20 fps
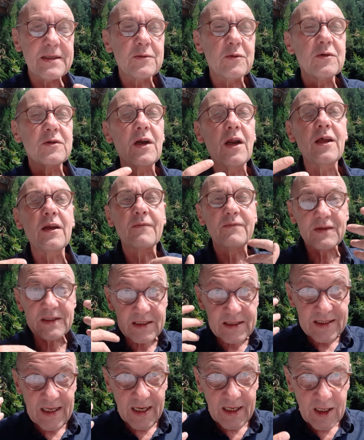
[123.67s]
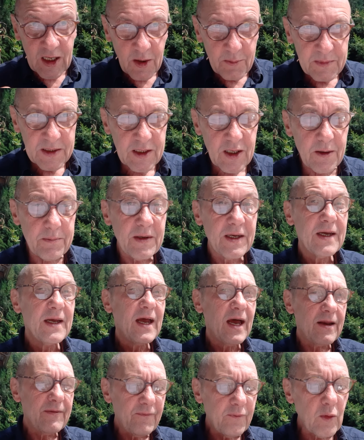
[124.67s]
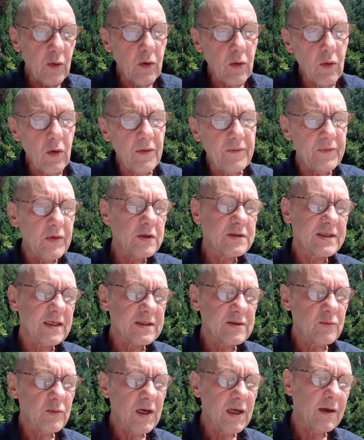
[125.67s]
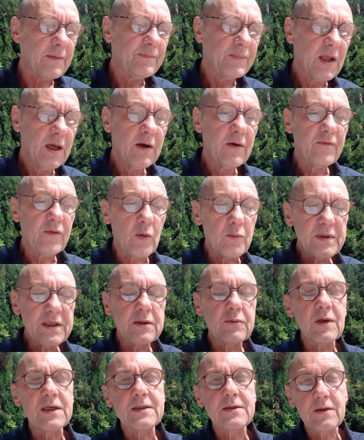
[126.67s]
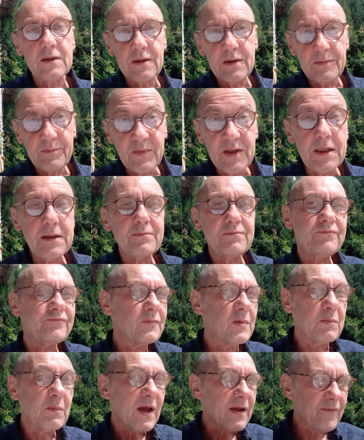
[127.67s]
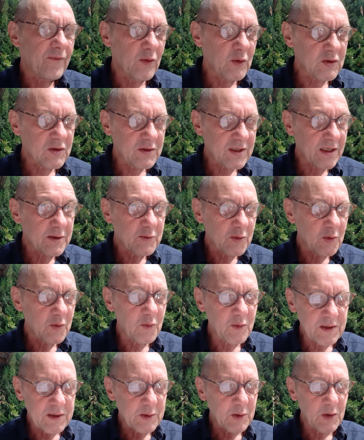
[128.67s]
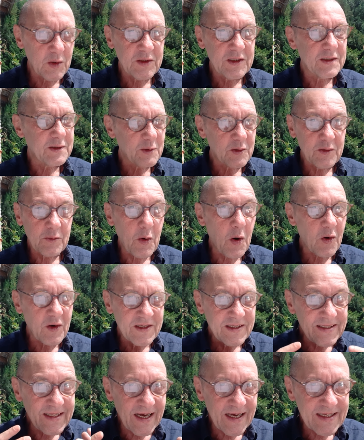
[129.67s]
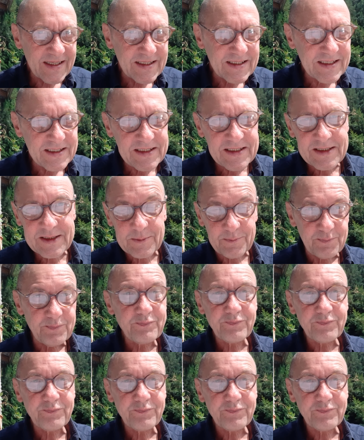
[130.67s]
So a lot of things are coming up, and for all of us as well. For me, it was my first Saturn return in the early 90s.